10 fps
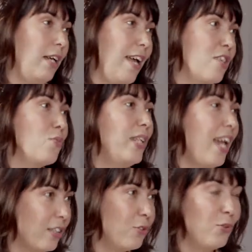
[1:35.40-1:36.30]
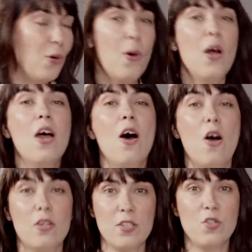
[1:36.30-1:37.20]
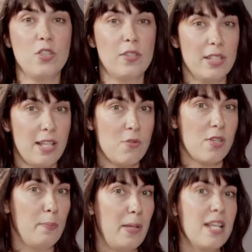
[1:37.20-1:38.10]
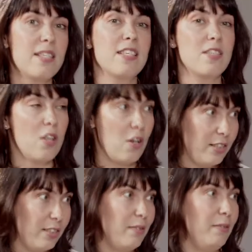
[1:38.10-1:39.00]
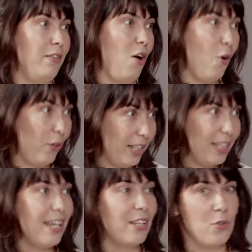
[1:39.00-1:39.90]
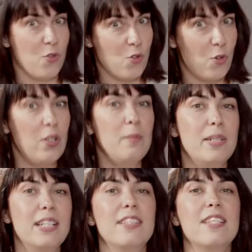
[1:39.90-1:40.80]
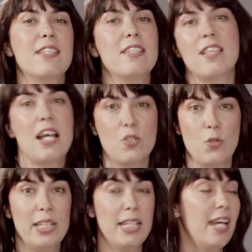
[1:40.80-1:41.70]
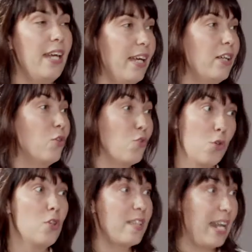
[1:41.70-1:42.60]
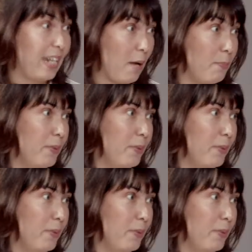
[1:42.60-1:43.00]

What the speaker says: as we like to know, Oxygen 3000 Plus is not only a console, but it is actually a consoles lineup.